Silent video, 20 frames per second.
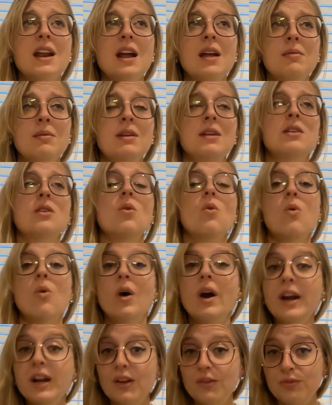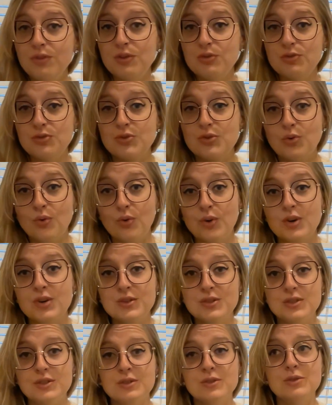I'm in quite a few
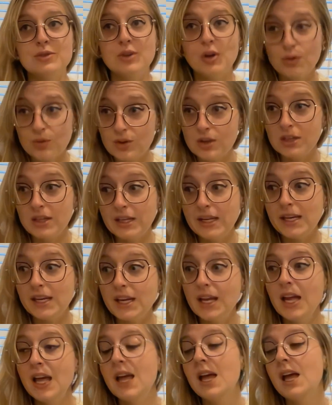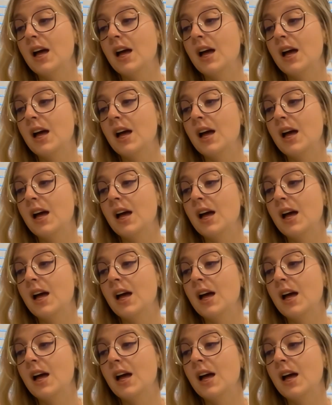stores locally,